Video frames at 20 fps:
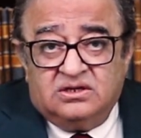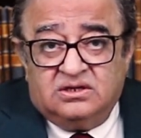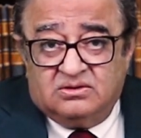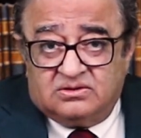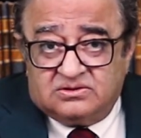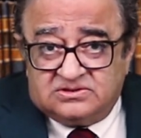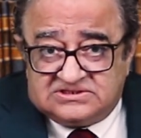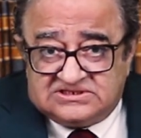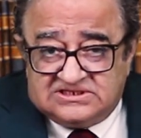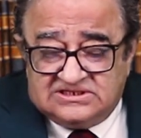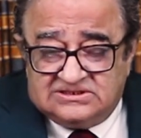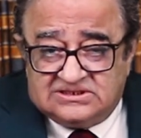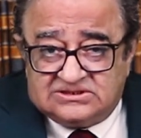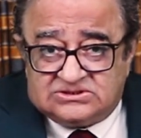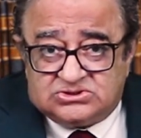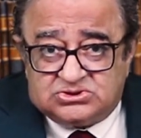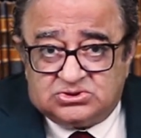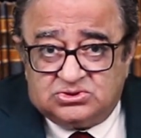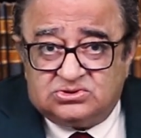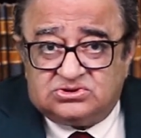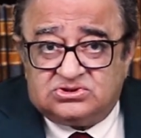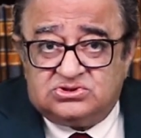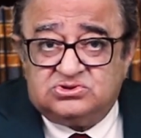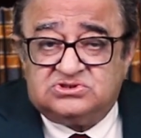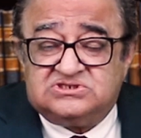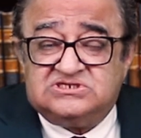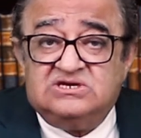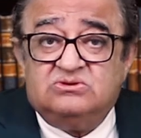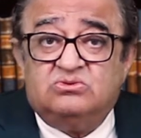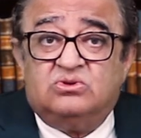you want to see the truth? You
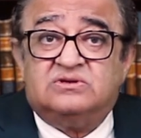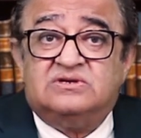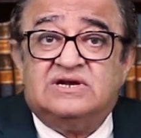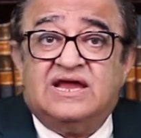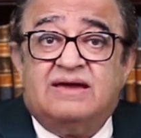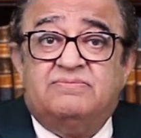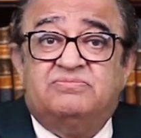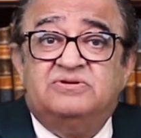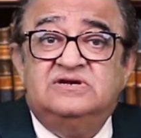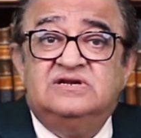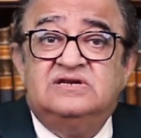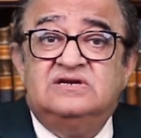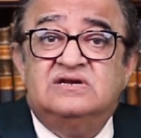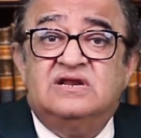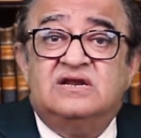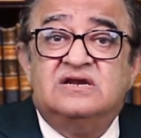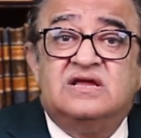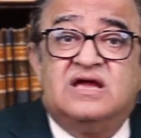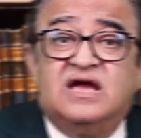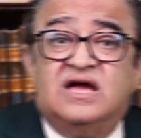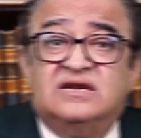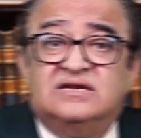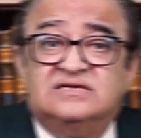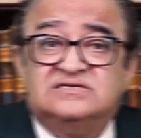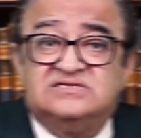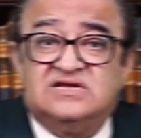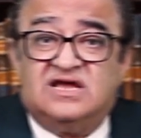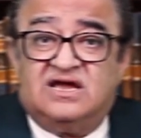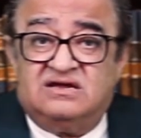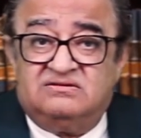see what happened in
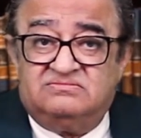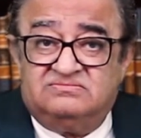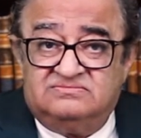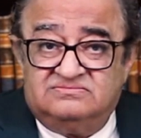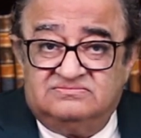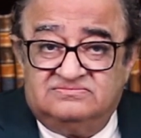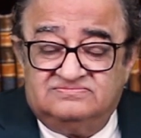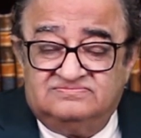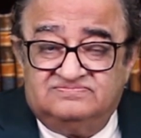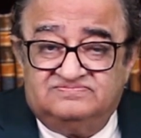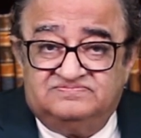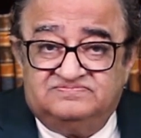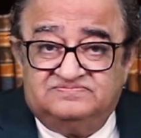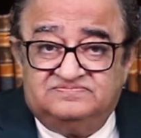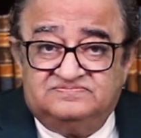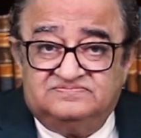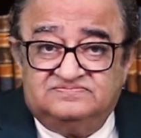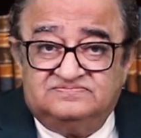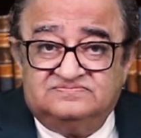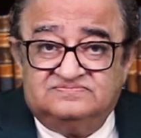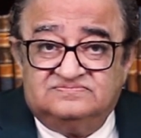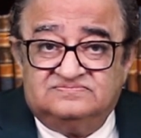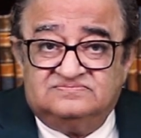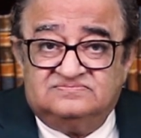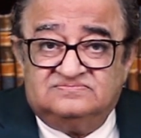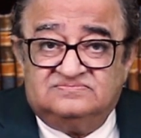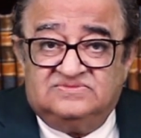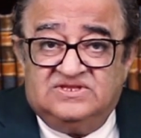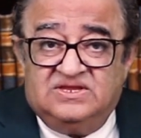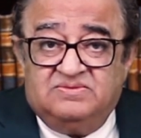Nankana Sahib,
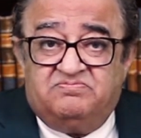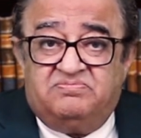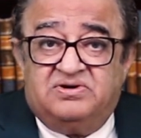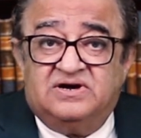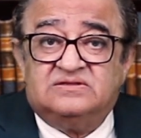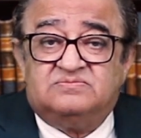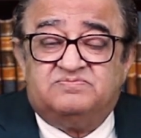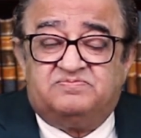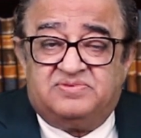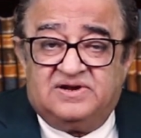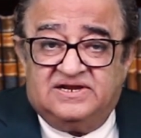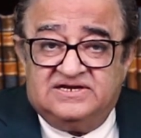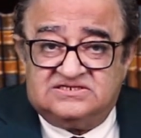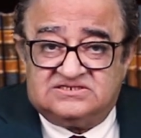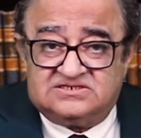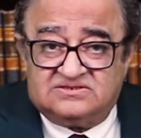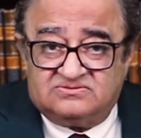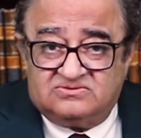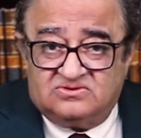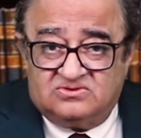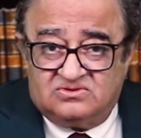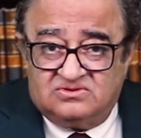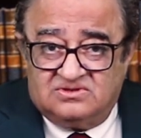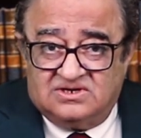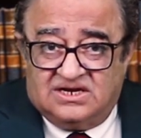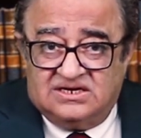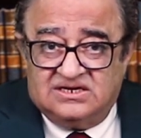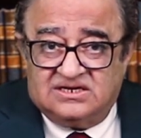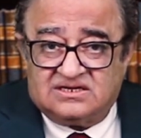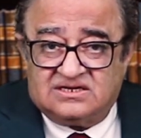the birthplace of Guru
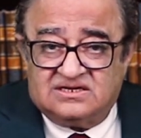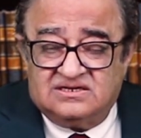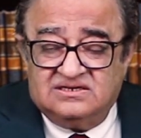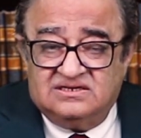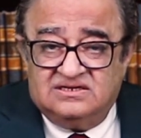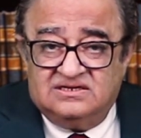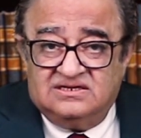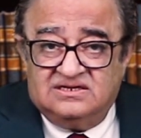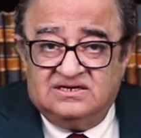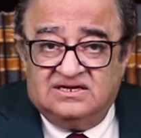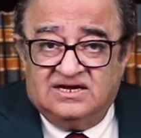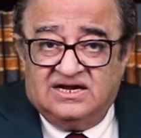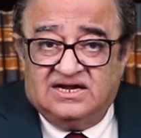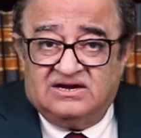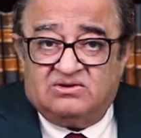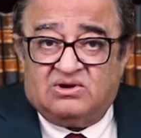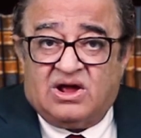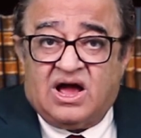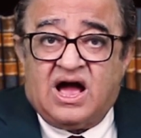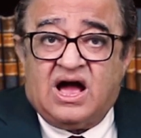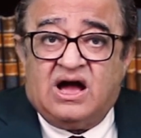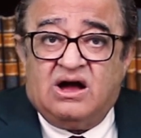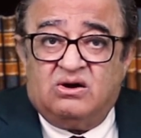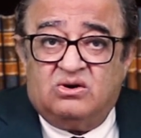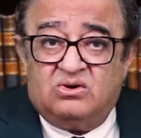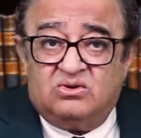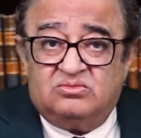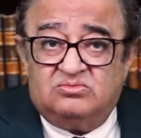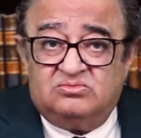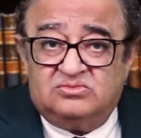Nanak, and
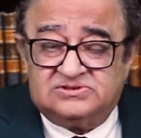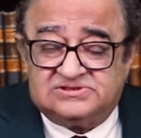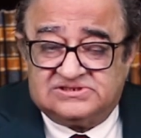how